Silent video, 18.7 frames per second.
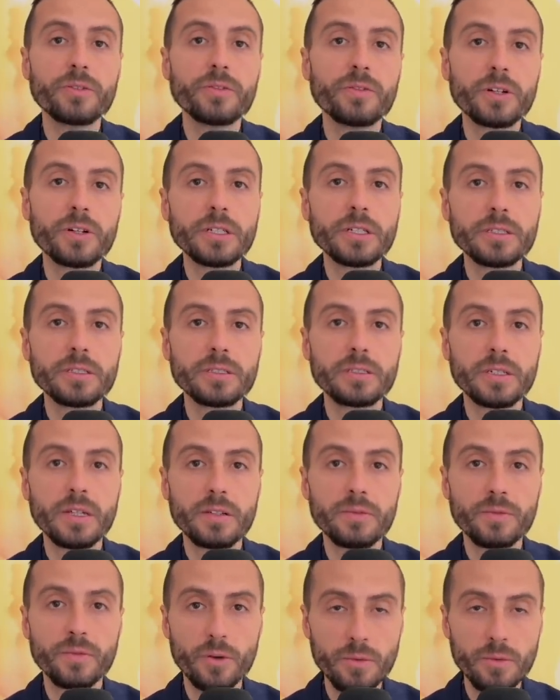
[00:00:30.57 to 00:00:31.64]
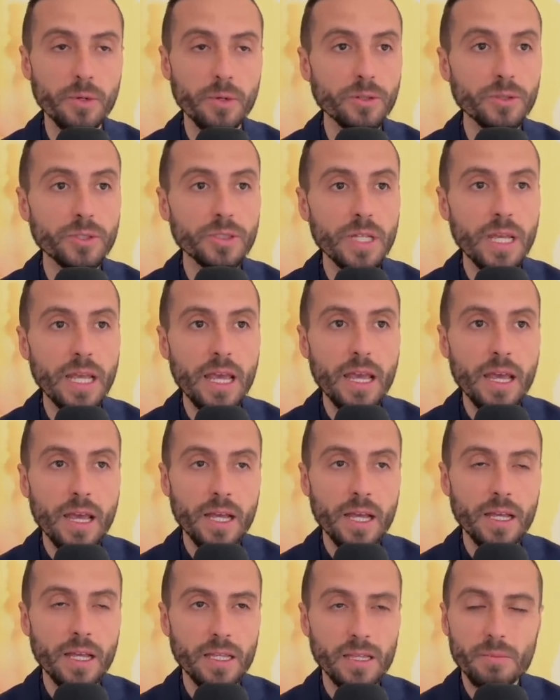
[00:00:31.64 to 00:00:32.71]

First and foremost, Uh,